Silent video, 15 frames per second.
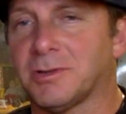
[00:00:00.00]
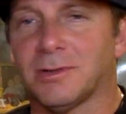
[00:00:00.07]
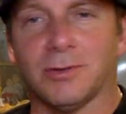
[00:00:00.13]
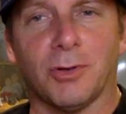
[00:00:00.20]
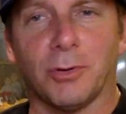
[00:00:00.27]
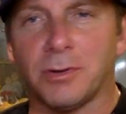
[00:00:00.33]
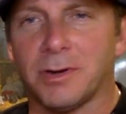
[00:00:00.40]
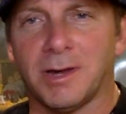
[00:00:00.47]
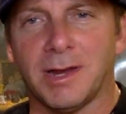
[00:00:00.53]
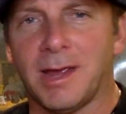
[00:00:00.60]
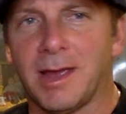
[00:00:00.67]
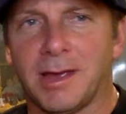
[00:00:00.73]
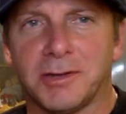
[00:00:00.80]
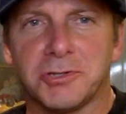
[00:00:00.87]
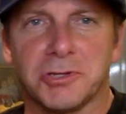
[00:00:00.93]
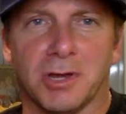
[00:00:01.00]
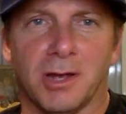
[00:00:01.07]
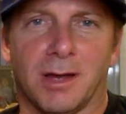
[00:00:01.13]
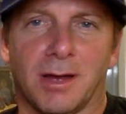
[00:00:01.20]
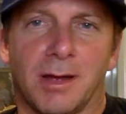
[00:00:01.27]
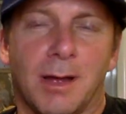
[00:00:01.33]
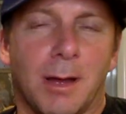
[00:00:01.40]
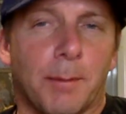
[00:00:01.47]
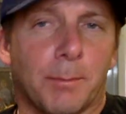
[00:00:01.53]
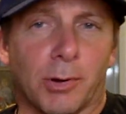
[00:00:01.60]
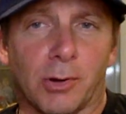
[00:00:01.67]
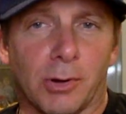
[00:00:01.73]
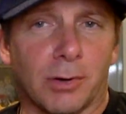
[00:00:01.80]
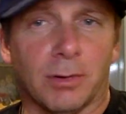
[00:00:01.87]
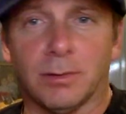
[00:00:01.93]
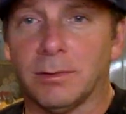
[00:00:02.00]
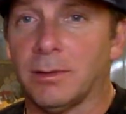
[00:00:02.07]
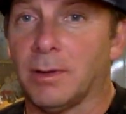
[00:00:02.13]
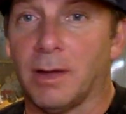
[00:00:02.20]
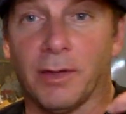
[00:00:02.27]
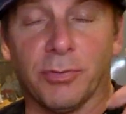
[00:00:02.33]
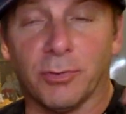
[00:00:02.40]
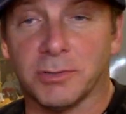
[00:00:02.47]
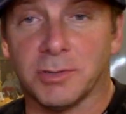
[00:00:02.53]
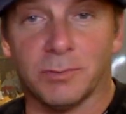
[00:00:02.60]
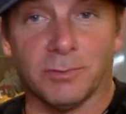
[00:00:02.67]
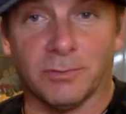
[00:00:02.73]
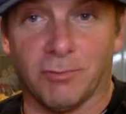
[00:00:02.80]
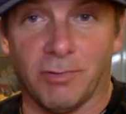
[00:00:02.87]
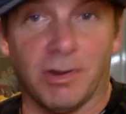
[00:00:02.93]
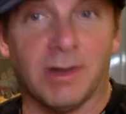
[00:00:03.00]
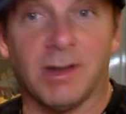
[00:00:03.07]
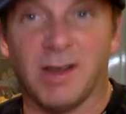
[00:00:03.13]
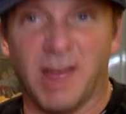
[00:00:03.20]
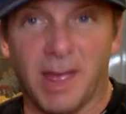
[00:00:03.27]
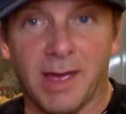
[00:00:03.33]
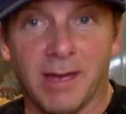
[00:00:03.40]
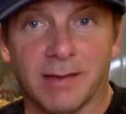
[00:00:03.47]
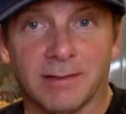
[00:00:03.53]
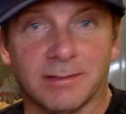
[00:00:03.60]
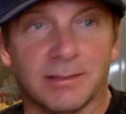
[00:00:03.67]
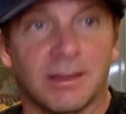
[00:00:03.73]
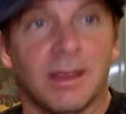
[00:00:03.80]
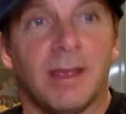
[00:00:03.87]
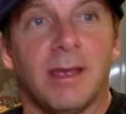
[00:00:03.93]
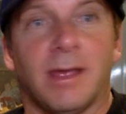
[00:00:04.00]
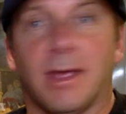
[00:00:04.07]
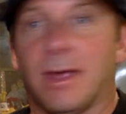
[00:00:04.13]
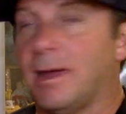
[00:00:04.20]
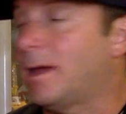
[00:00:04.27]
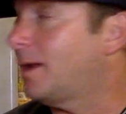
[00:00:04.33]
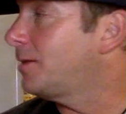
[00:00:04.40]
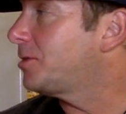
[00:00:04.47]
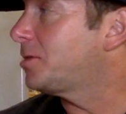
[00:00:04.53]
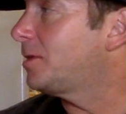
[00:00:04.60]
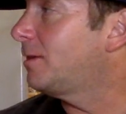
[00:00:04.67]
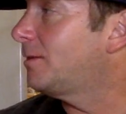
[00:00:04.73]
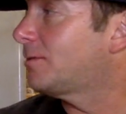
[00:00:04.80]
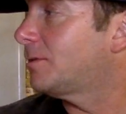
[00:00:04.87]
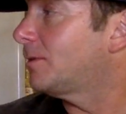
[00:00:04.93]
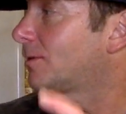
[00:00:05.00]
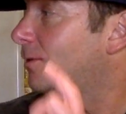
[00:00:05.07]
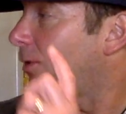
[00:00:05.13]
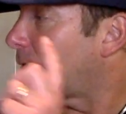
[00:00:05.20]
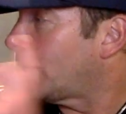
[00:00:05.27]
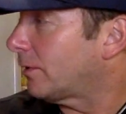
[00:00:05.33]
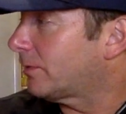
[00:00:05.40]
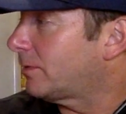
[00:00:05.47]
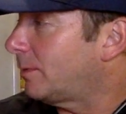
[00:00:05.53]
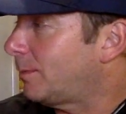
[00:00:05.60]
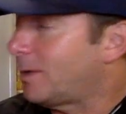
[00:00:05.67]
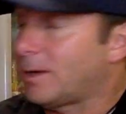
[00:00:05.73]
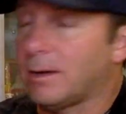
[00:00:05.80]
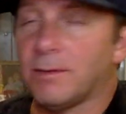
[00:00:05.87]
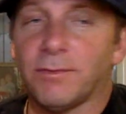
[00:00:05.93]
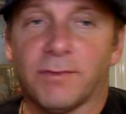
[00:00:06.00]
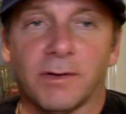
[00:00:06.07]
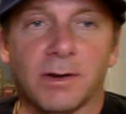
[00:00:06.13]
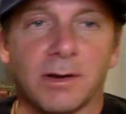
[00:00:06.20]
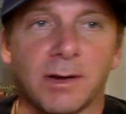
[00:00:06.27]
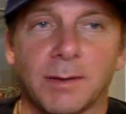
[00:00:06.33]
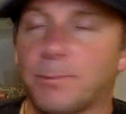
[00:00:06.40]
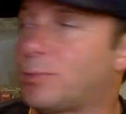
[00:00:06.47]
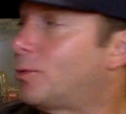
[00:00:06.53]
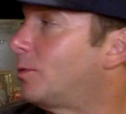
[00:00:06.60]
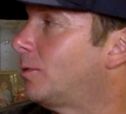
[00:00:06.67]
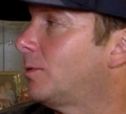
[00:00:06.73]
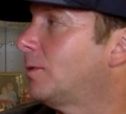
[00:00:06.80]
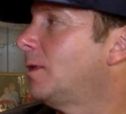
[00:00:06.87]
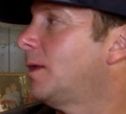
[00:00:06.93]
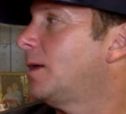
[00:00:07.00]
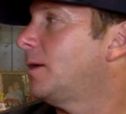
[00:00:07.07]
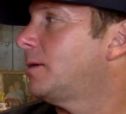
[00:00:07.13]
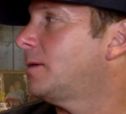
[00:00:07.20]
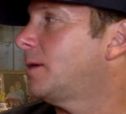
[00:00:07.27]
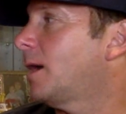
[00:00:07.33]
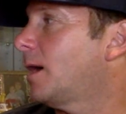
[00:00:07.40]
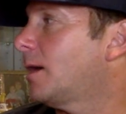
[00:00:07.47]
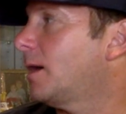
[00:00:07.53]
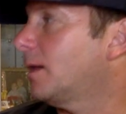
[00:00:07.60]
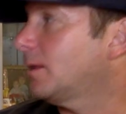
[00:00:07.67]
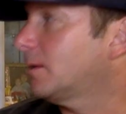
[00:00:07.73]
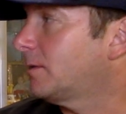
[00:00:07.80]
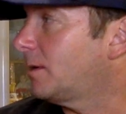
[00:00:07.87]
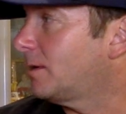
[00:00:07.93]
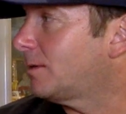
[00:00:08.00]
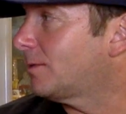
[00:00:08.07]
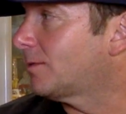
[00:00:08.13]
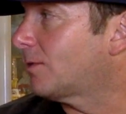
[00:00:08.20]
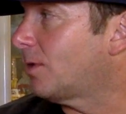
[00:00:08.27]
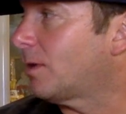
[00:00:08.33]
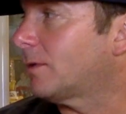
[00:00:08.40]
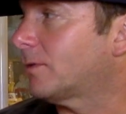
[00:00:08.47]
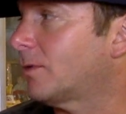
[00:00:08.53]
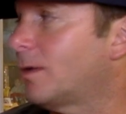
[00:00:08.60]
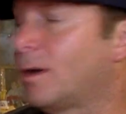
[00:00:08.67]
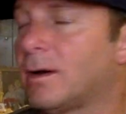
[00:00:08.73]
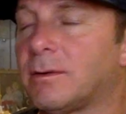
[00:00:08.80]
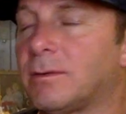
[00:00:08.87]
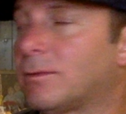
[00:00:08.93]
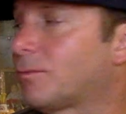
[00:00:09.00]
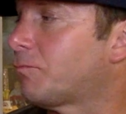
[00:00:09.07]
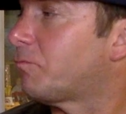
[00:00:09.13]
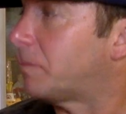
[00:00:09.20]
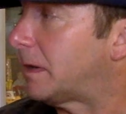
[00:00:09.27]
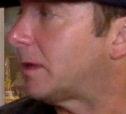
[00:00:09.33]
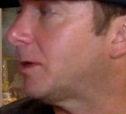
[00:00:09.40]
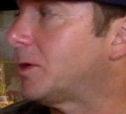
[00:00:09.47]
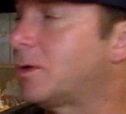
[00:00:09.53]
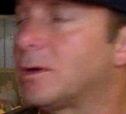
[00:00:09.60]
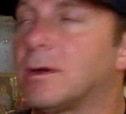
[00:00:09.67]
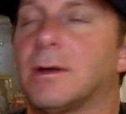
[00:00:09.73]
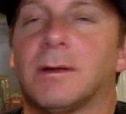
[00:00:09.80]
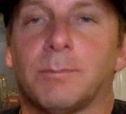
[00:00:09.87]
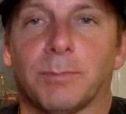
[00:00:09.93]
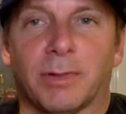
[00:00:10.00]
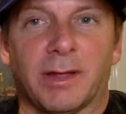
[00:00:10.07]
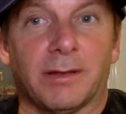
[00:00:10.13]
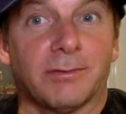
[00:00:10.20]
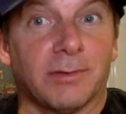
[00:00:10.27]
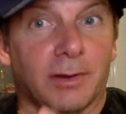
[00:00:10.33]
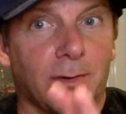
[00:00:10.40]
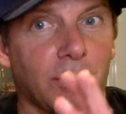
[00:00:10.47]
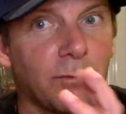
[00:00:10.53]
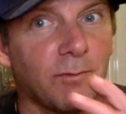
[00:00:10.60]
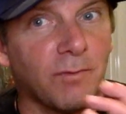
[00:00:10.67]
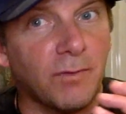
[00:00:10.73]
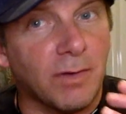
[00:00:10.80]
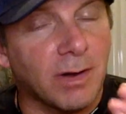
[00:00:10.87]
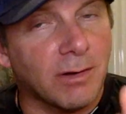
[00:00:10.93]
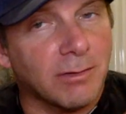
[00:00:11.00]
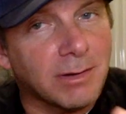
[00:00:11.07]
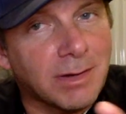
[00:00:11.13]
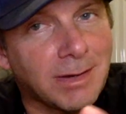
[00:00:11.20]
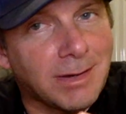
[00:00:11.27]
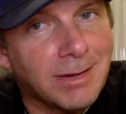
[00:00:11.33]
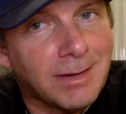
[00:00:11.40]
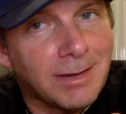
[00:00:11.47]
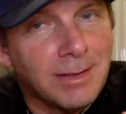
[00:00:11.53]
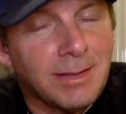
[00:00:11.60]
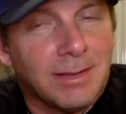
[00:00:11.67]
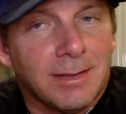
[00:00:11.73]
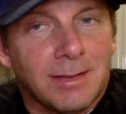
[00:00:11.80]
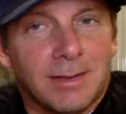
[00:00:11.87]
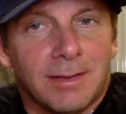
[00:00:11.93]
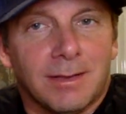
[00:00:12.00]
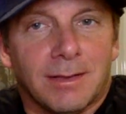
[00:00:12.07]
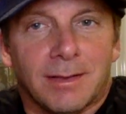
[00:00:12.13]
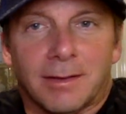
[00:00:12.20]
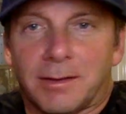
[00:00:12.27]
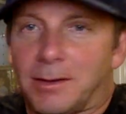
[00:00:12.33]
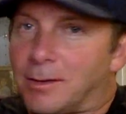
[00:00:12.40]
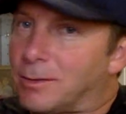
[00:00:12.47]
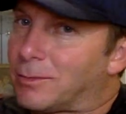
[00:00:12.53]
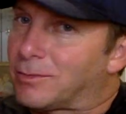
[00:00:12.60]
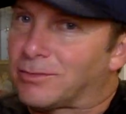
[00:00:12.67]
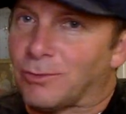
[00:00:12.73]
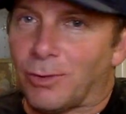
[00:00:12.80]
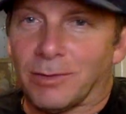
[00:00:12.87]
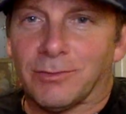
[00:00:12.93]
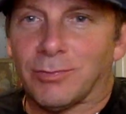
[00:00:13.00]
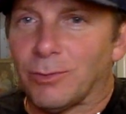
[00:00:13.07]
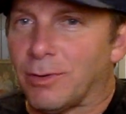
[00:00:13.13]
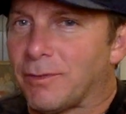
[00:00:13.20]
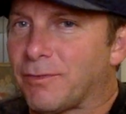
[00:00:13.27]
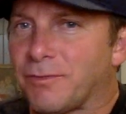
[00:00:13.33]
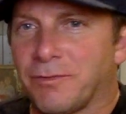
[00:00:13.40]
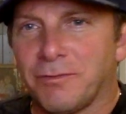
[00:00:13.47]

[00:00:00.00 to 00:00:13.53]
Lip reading: go to the edge. Pearl, I thought she was great in X, and she's just awesome in Infinity Pool. You got Alexander Skarsgard, who's really good, plays like a very, starts off